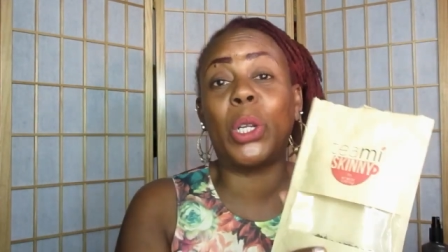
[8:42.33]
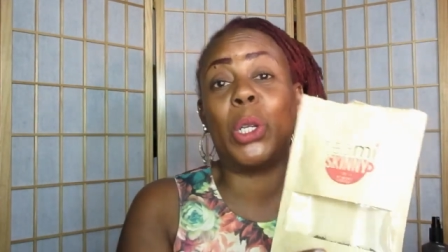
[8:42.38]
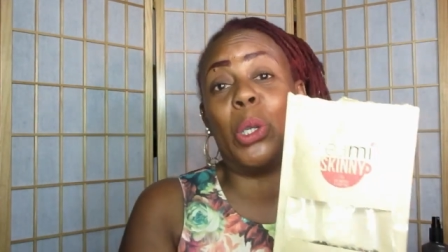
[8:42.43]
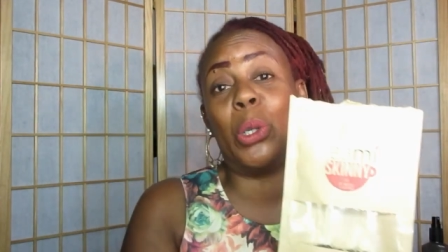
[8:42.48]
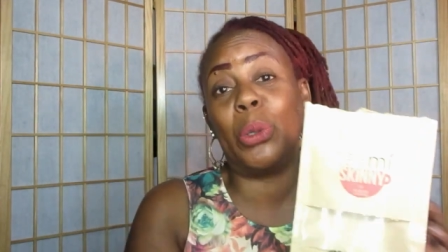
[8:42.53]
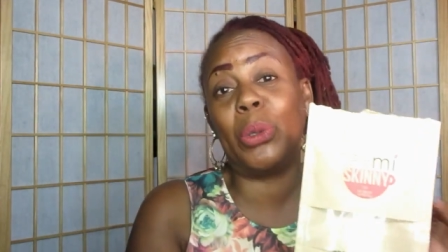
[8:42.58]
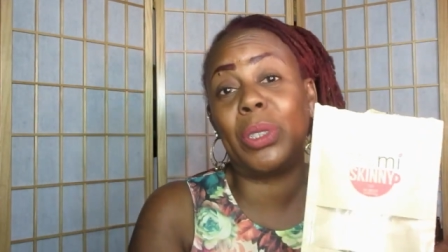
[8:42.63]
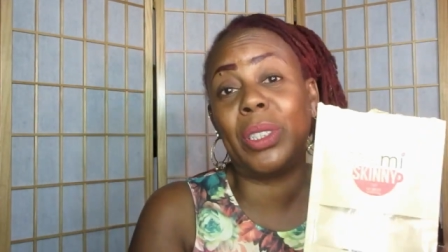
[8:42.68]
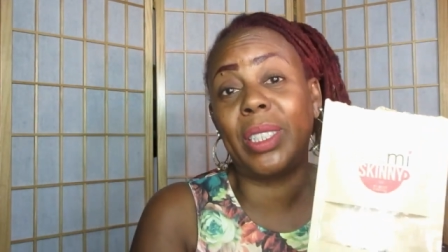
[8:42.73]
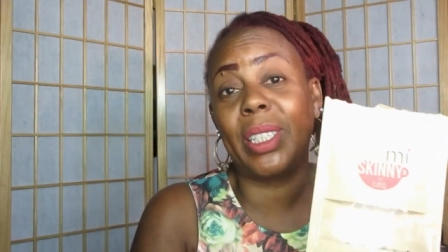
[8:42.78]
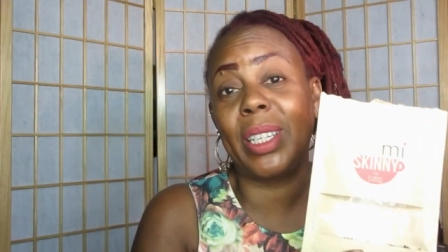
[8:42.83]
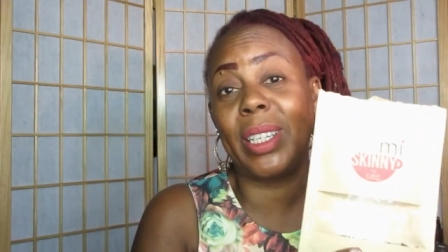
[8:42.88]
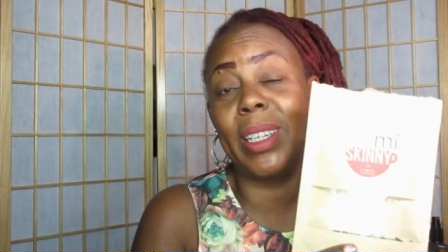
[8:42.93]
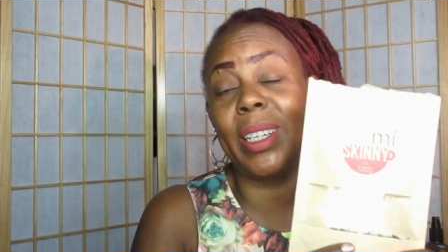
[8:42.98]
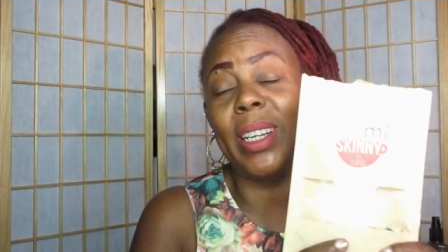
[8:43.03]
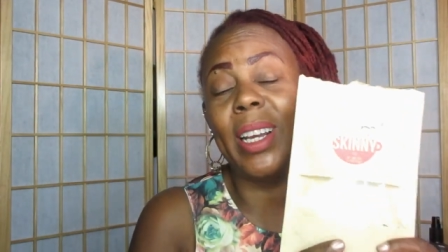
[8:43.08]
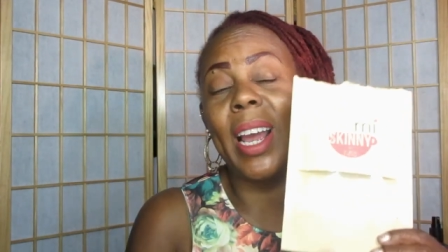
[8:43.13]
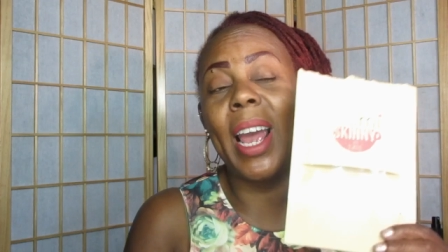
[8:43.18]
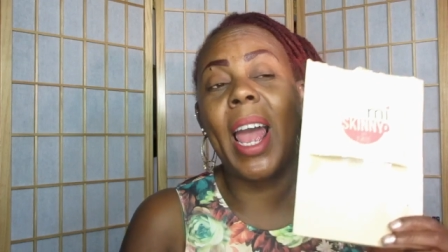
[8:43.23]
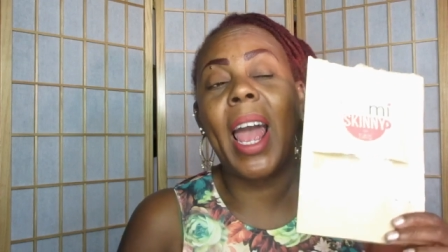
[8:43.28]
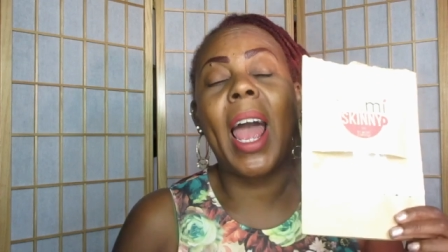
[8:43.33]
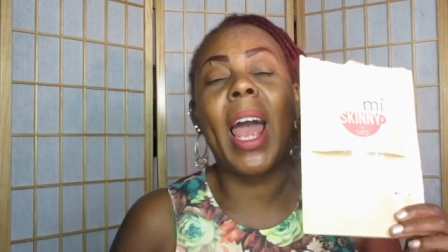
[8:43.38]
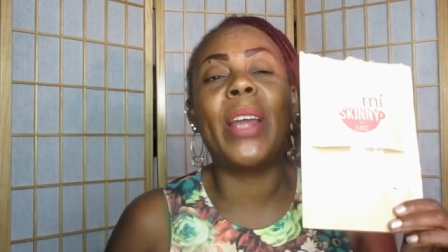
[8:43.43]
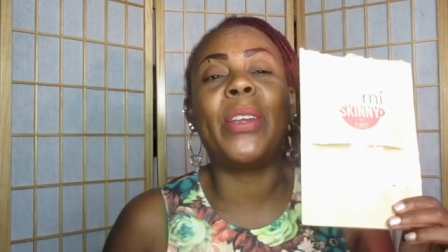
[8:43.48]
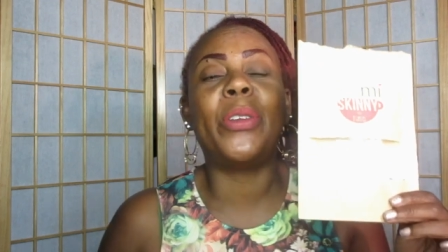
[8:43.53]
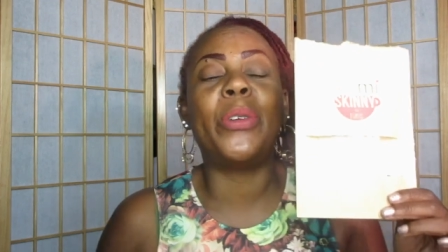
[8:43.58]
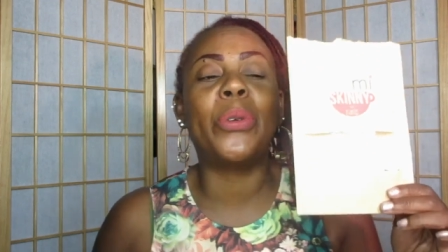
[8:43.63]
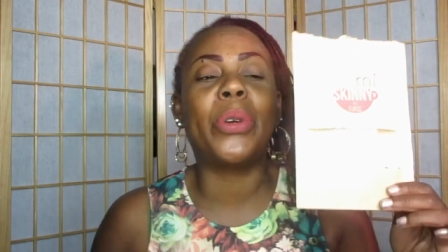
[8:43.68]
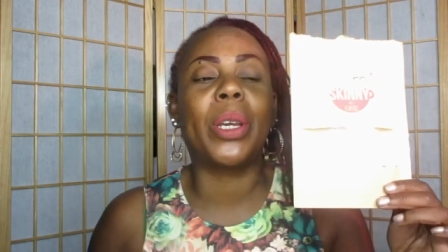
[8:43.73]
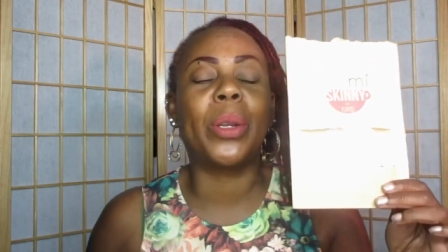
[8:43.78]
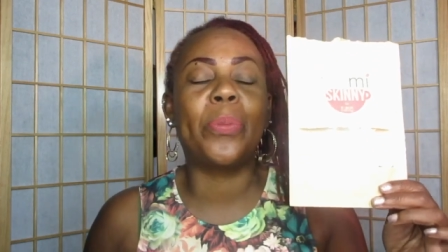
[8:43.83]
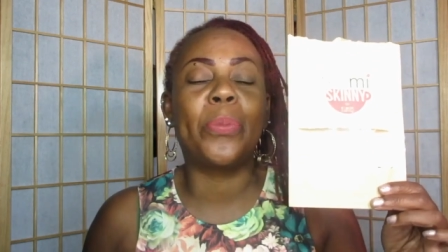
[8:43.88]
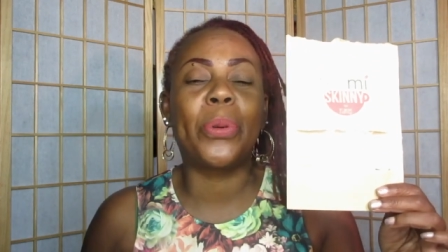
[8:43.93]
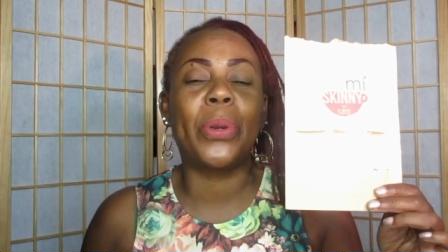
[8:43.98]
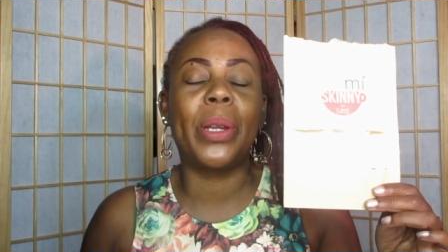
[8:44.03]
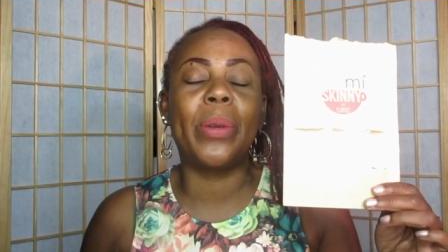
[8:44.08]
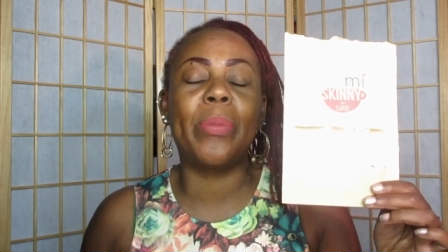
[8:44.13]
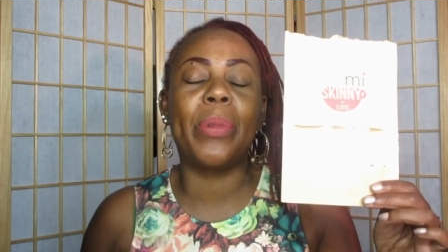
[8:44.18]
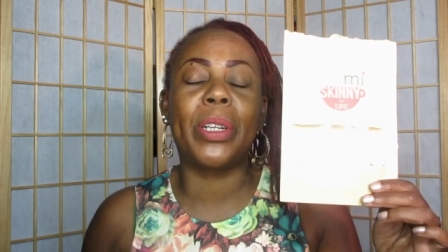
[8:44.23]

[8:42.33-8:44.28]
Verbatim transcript: a loose tea, and you can pretty